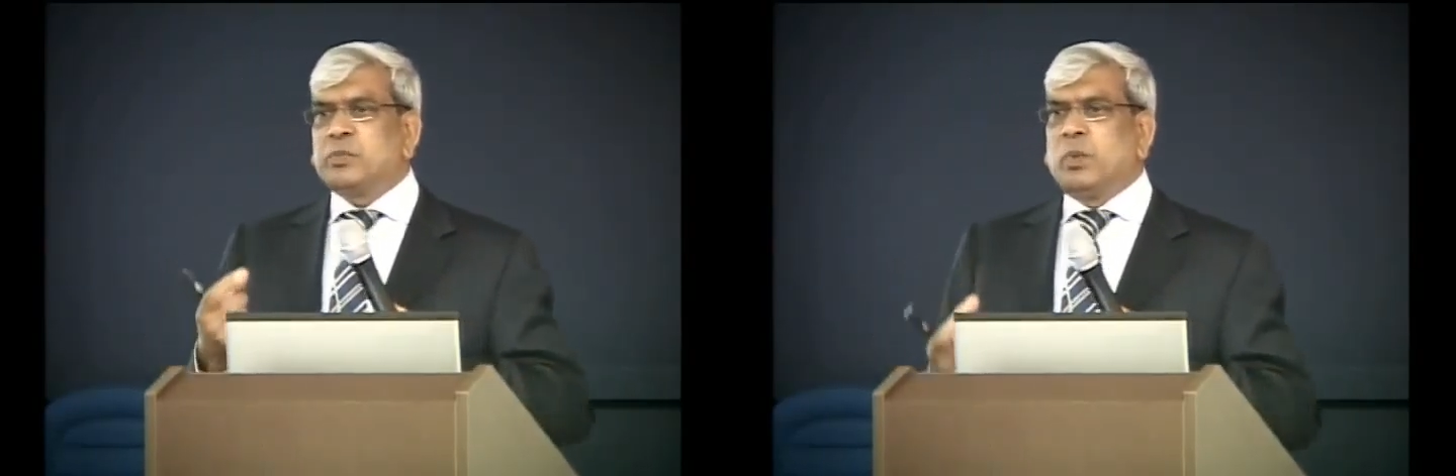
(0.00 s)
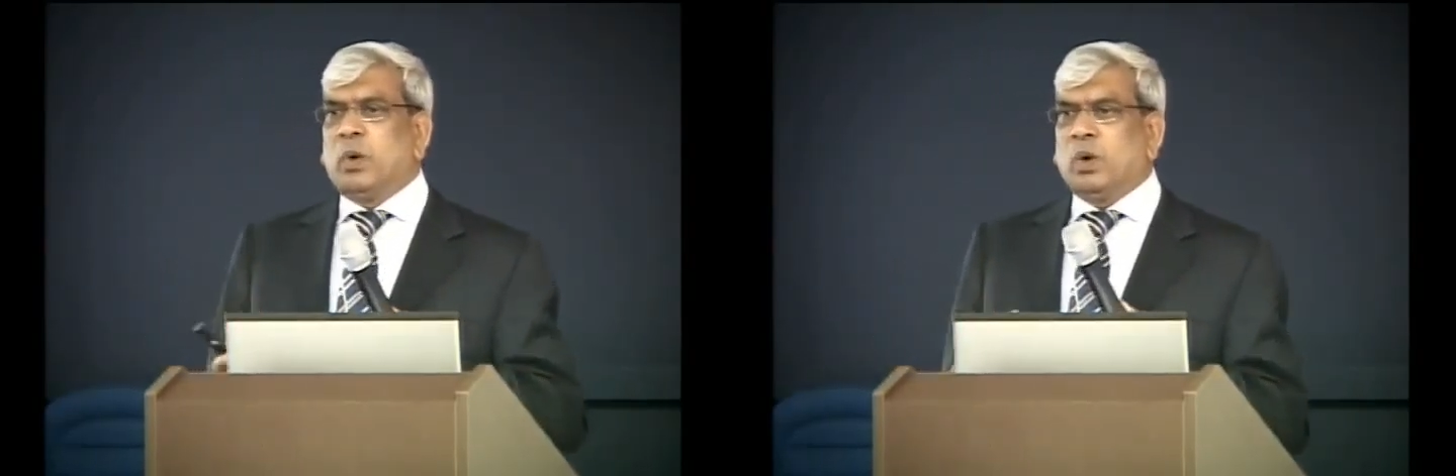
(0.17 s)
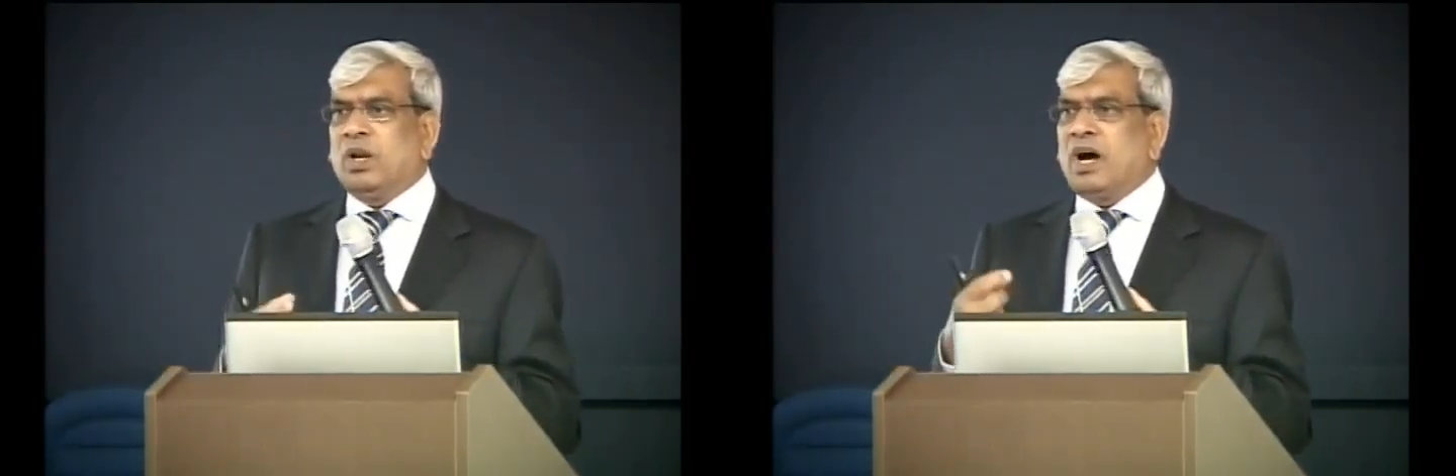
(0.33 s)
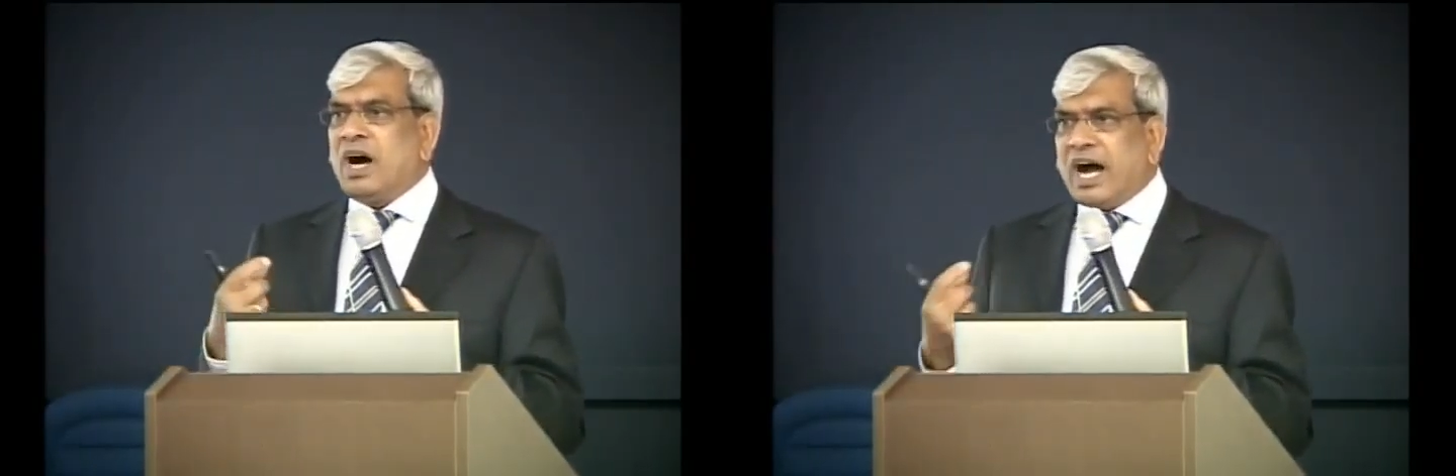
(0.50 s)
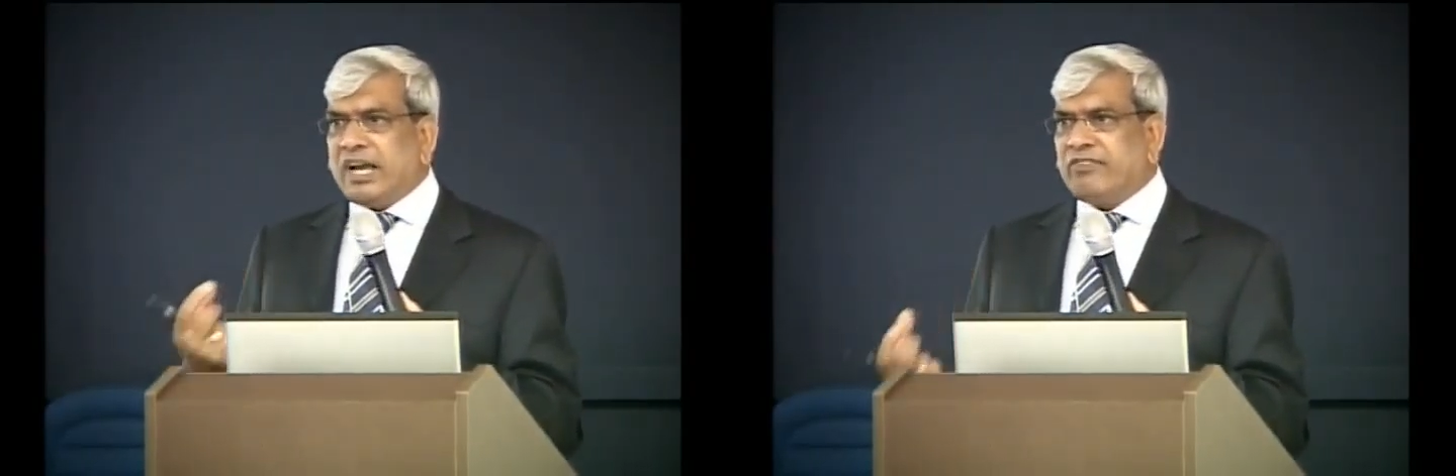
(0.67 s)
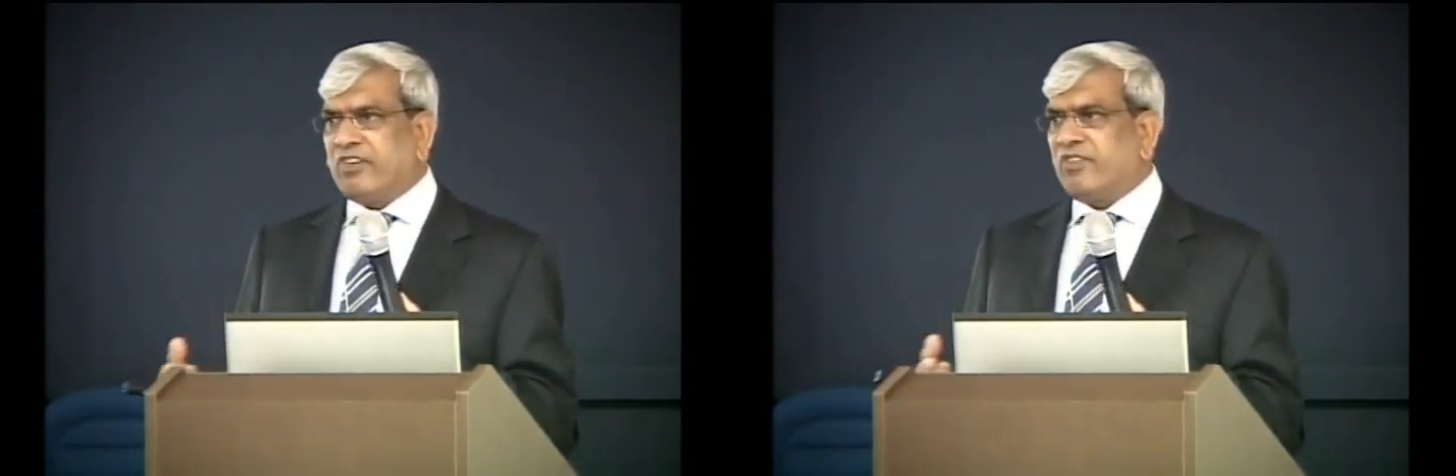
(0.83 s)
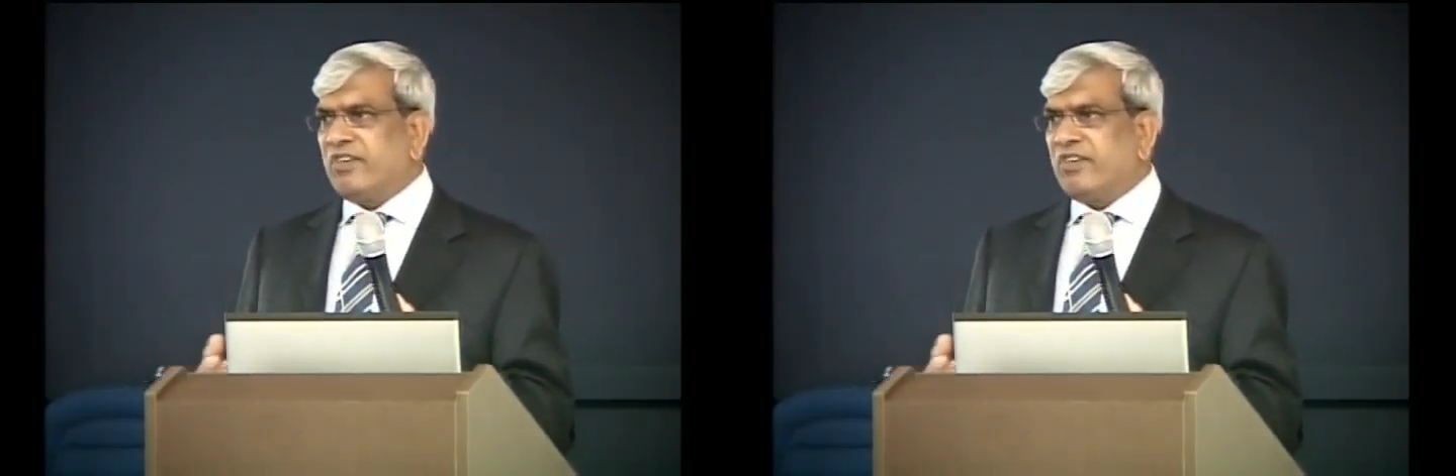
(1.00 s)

small high